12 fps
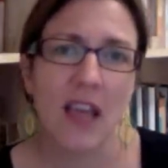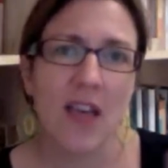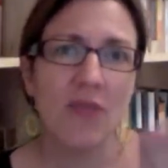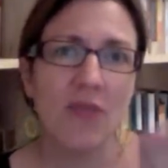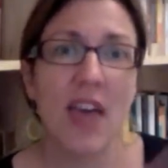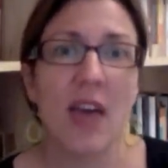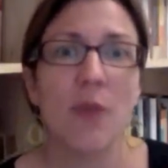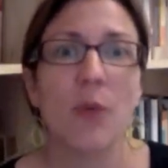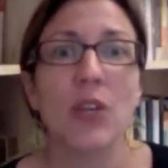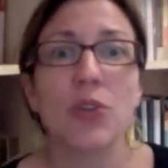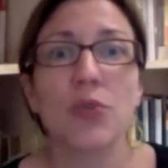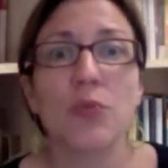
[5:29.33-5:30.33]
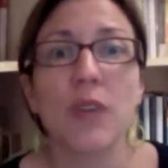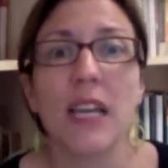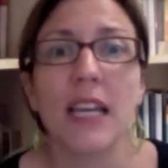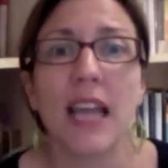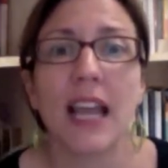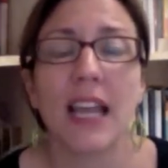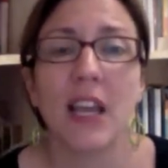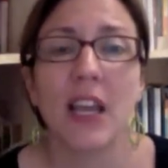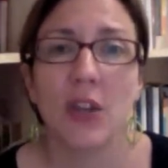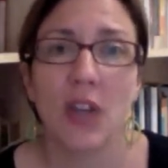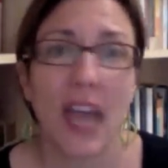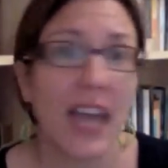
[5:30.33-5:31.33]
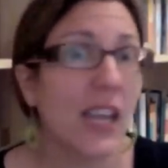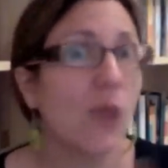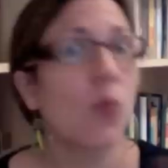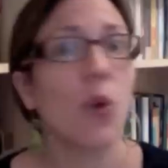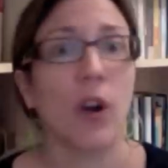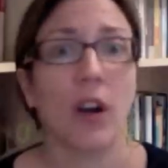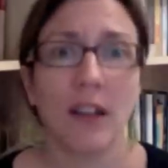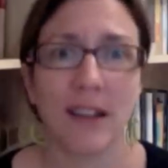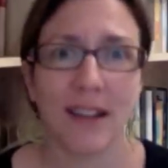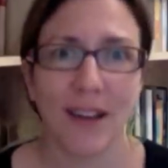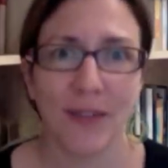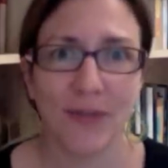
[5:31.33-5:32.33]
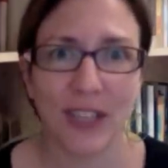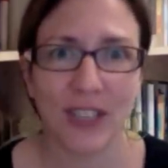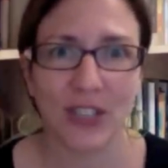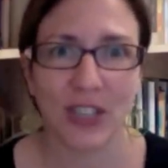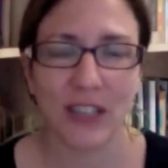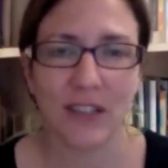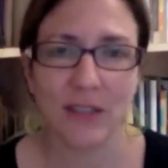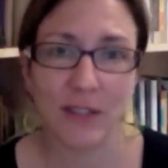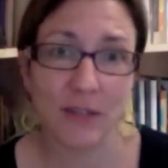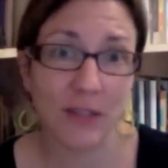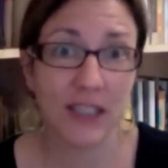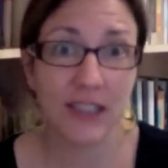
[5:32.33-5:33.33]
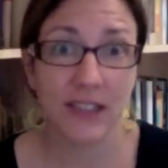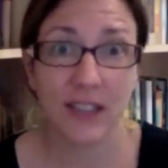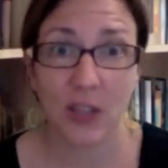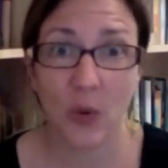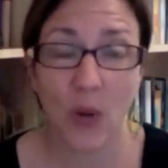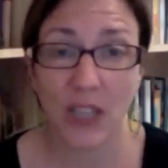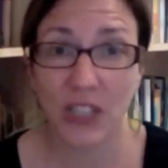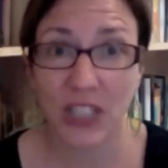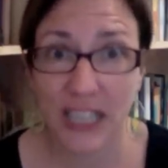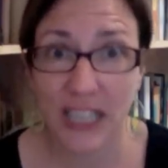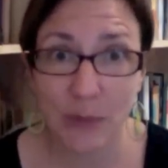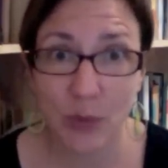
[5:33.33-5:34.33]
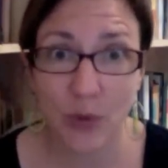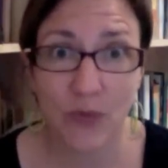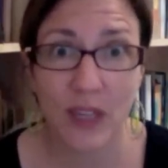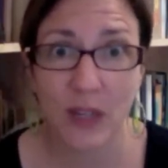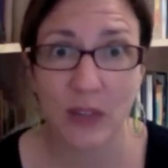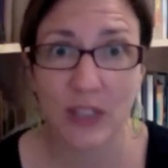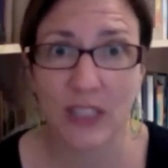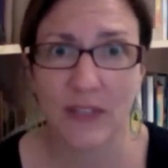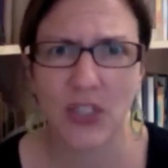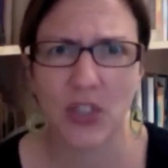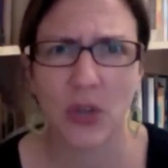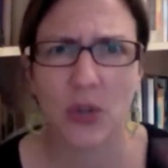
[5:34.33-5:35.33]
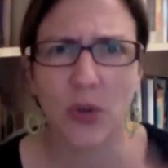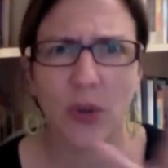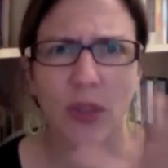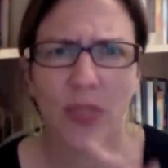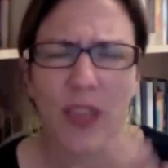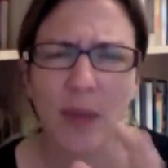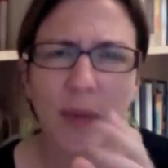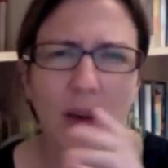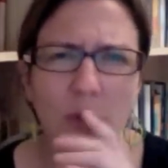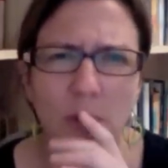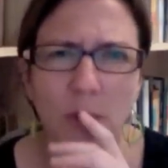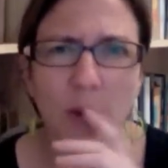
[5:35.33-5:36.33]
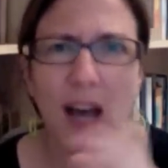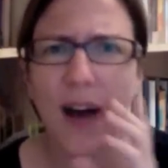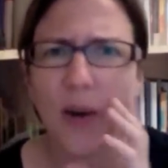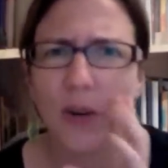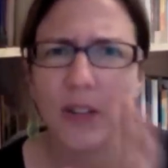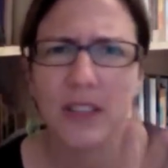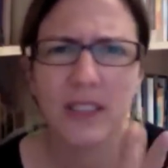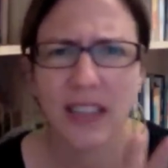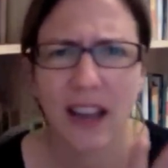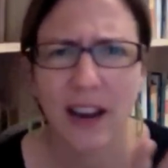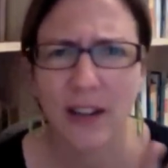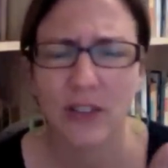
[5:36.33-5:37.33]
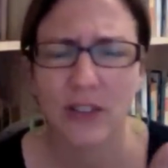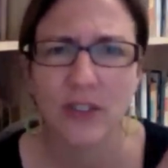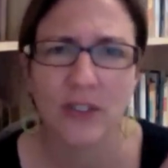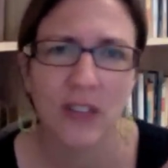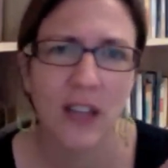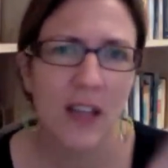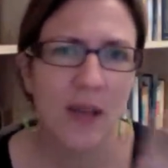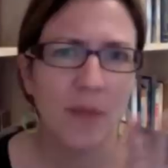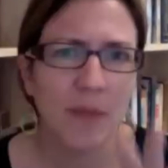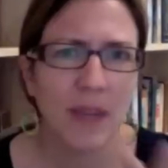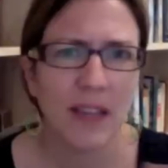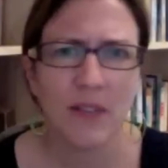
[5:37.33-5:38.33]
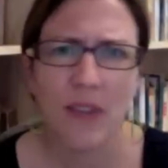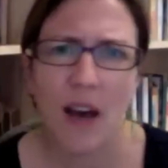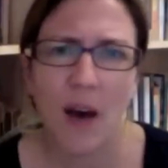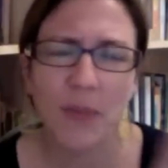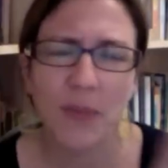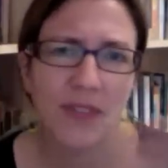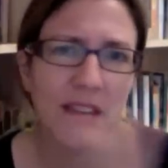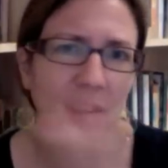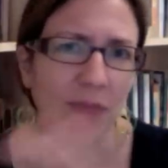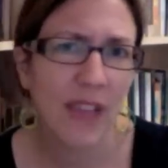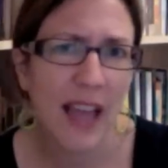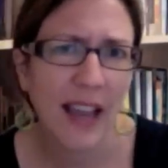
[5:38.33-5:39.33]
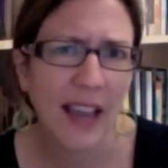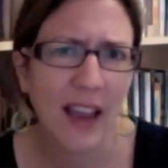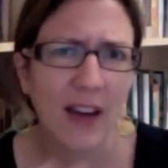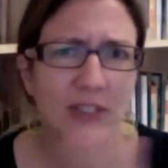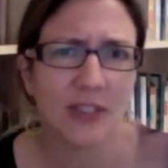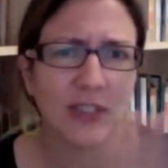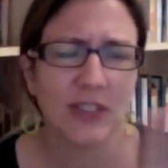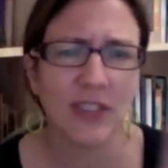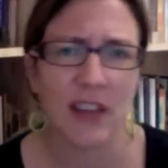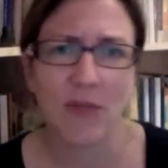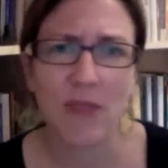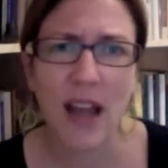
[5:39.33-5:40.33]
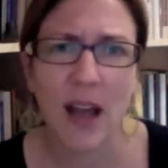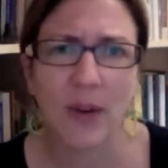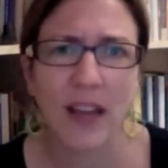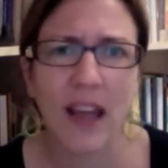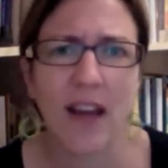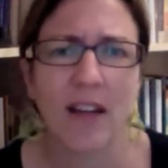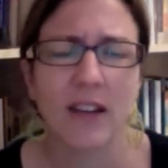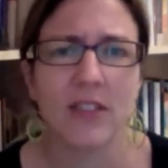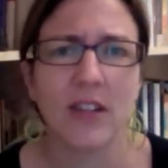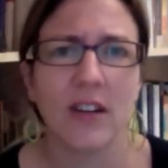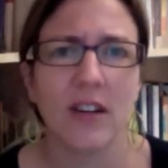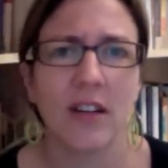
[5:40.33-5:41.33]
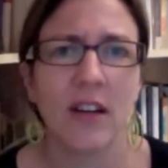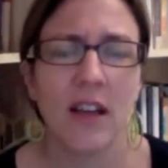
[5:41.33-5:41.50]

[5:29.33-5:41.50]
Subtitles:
then when you're reading any work of fiction, or really, watching any movie or TV show, you can think about, oh, how are these characters being developed? Is that a flat character? Is that a round character?